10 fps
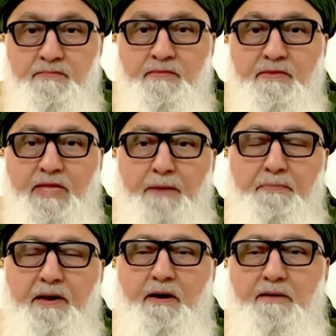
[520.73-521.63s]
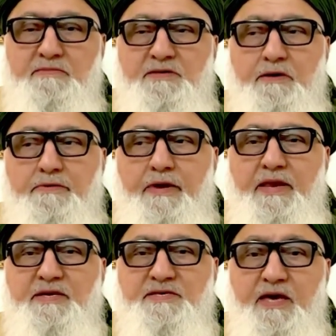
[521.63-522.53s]
That becomes the
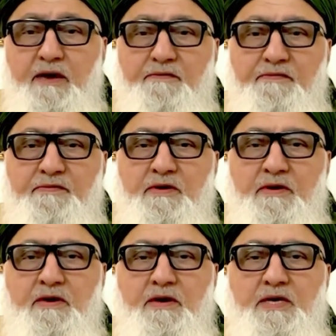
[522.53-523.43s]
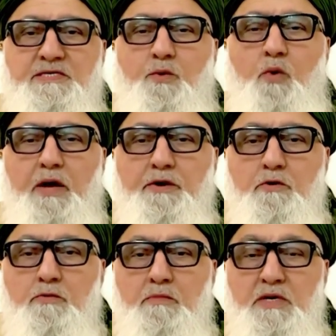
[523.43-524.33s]
greatest gift, is the one
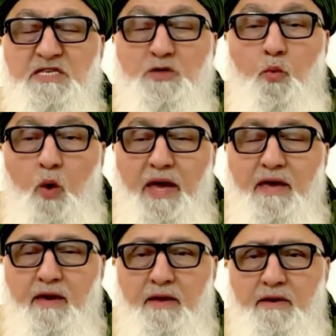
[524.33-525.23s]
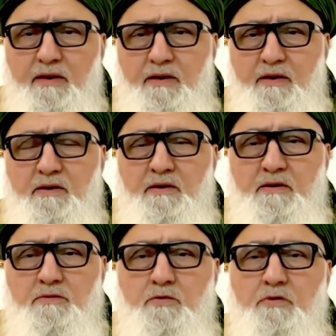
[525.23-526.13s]
whom is awakened,
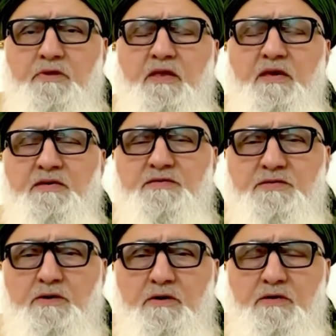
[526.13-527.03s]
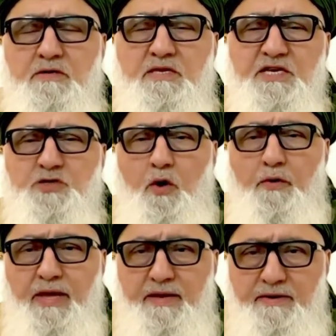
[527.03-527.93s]
not that he is
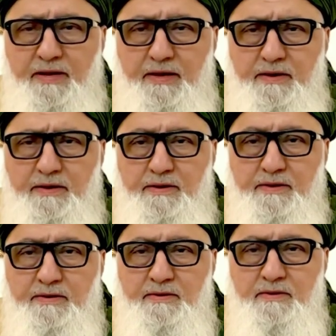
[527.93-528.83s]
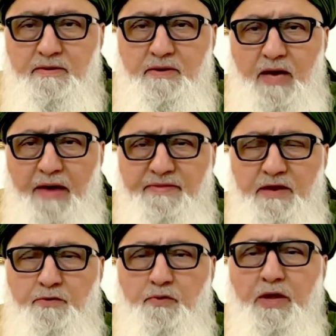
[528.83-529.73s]
disoriented and
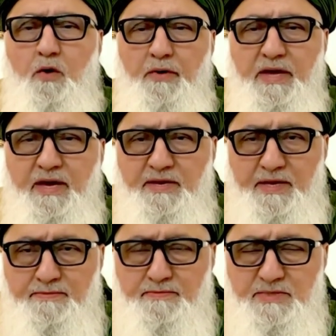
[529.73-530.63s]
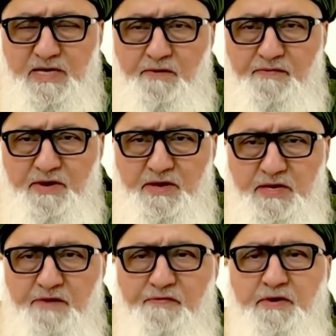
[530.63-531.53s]
then reorient himself in a
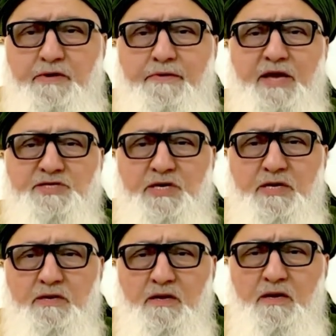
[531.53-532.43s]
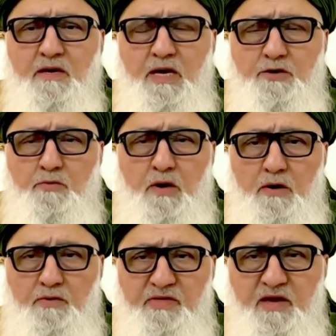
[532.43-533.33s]
different direction and
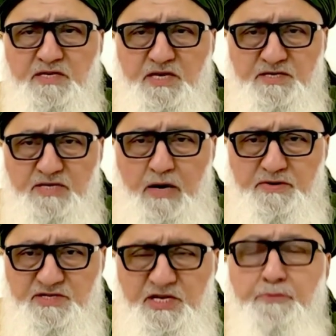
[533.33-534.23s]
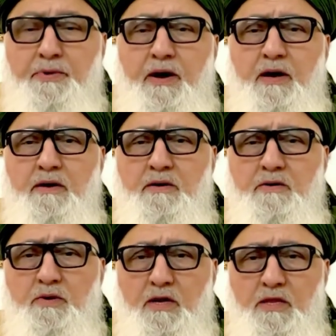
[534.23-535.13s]
tomorrow thinks he's now a zebra
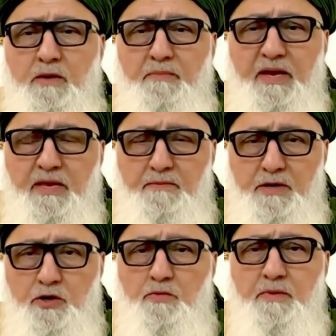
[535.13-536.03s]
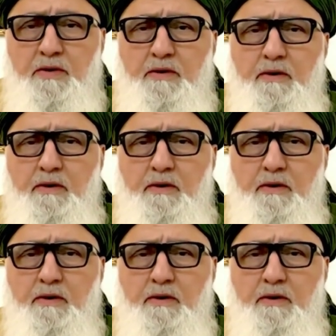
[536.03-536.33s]
when Allah made him a human.